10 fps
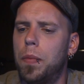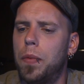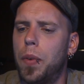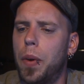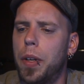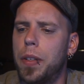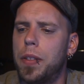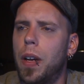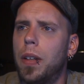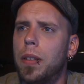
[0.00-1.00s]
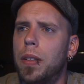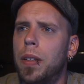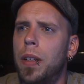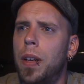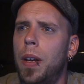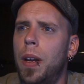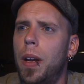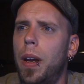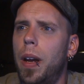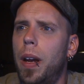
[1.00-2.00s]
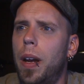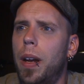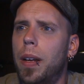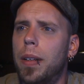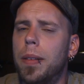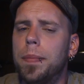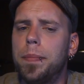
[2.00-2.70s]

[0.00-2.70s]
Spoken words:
for his son, and